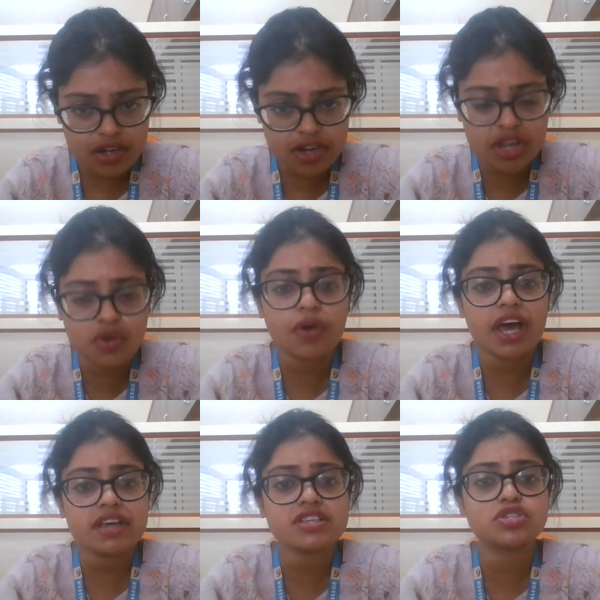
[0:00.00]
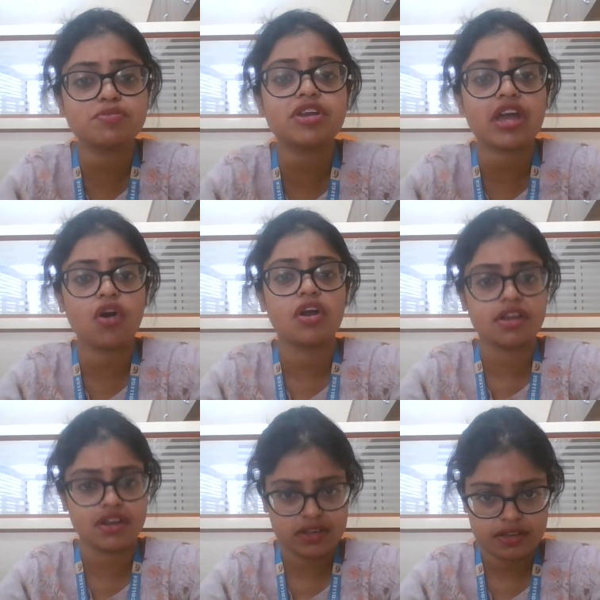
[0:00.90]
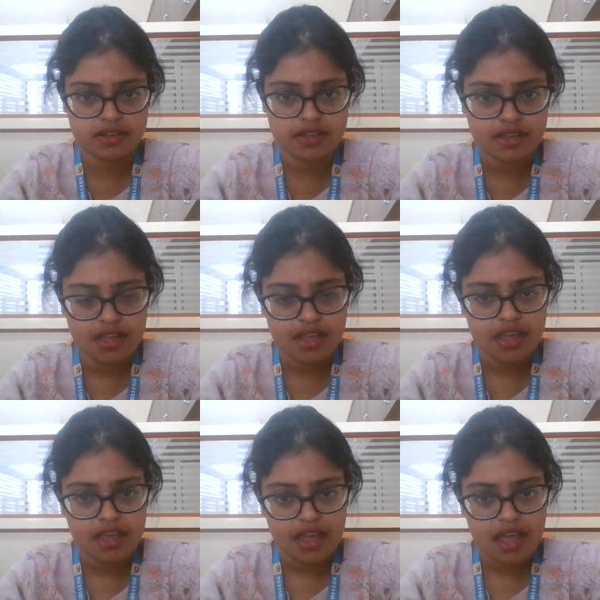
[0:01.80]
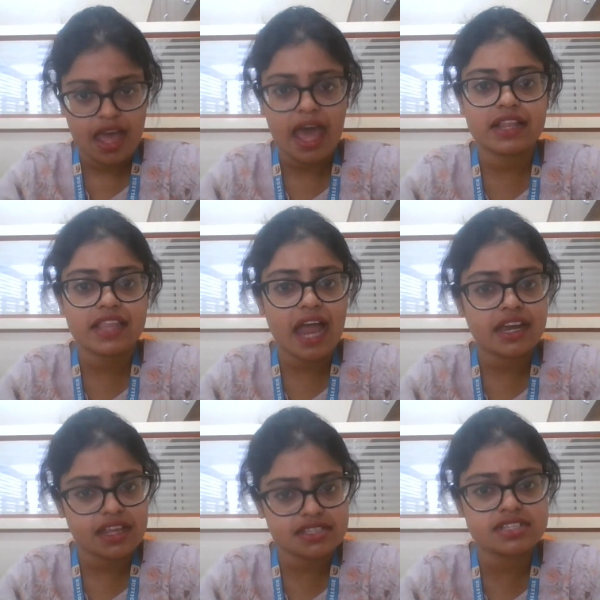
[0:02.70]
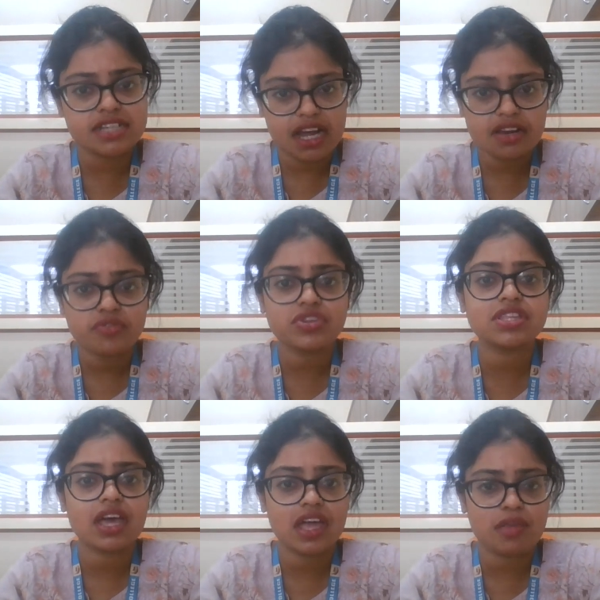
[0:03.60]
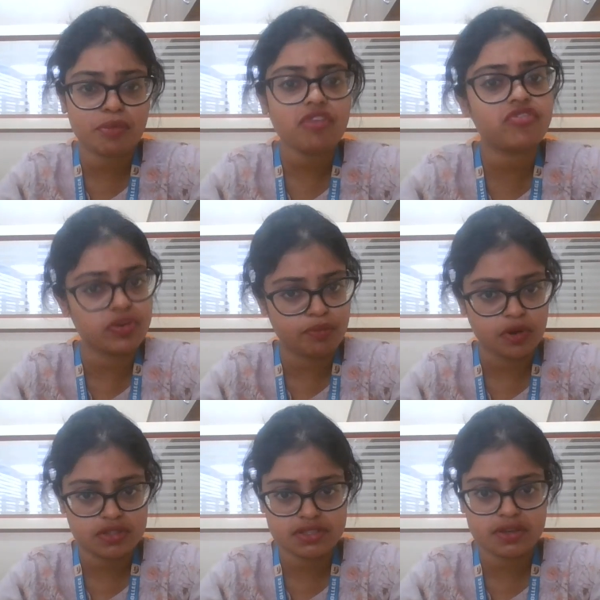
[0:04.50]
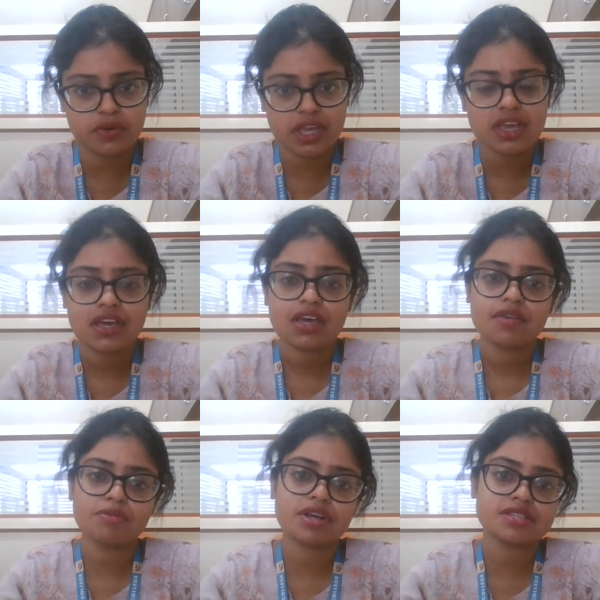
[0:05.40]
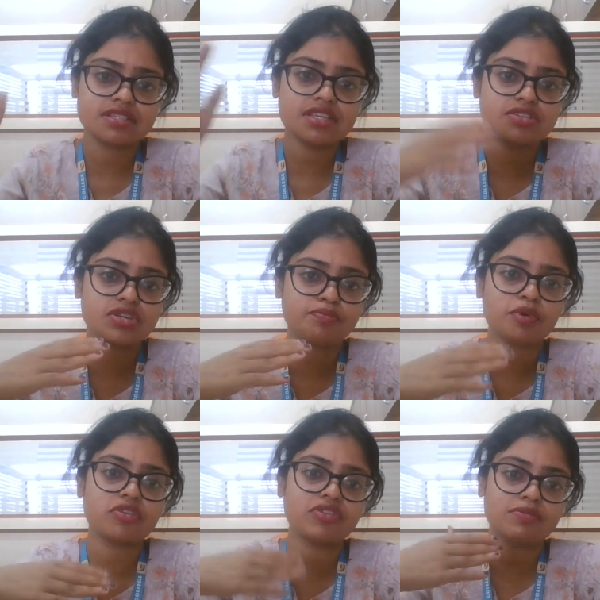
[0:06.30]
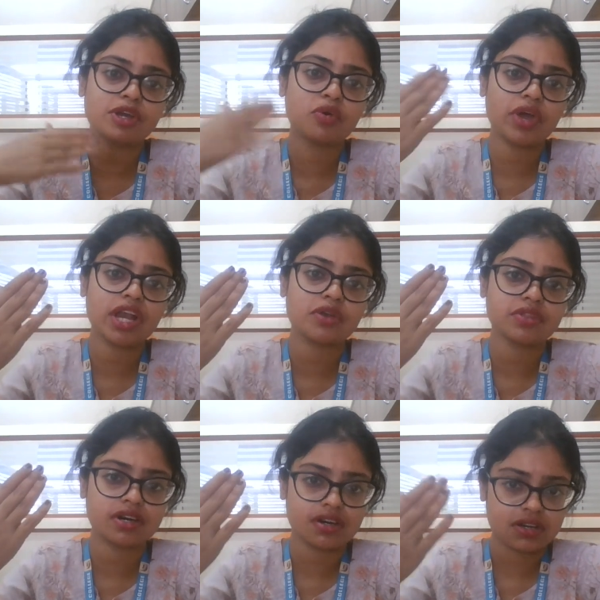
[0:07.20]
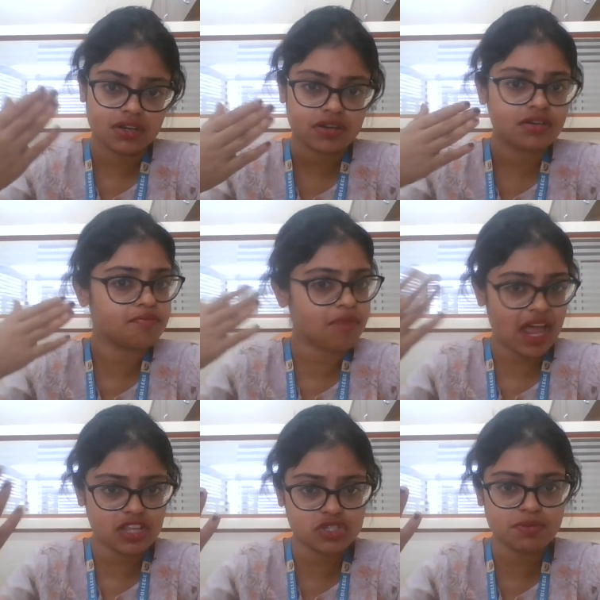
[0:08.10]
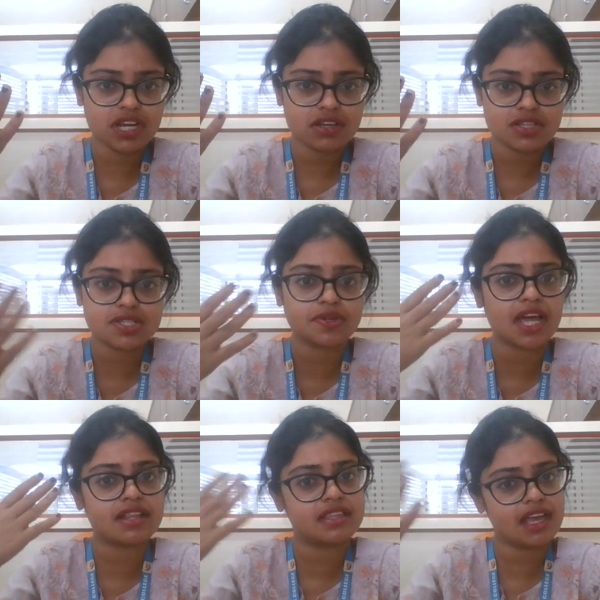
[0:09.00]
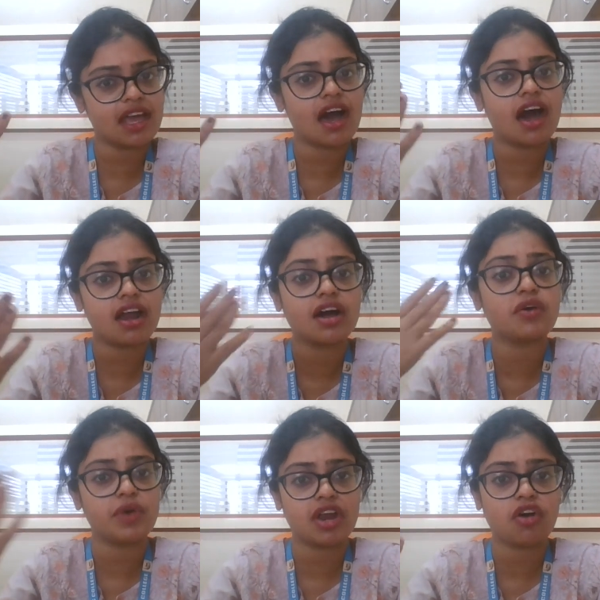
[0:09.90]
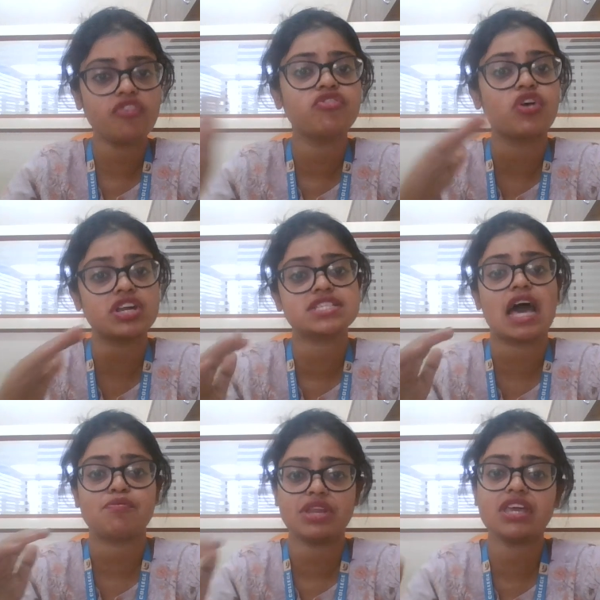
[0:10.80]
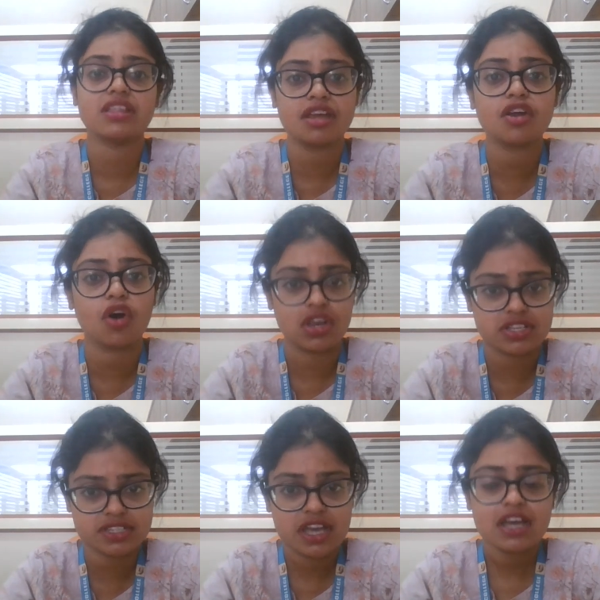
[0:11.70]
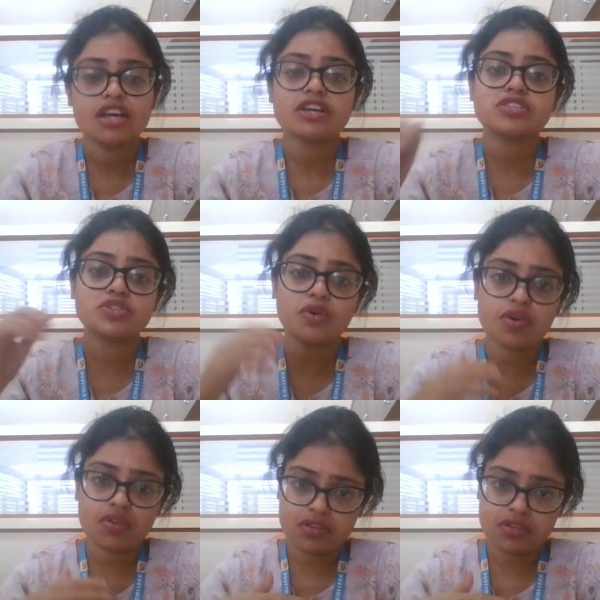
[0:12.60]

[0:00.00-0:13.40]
to be recorded, and that is done with the help of reports. Okay, because this report will be going to the management so that they are aware of what is happening in their college. So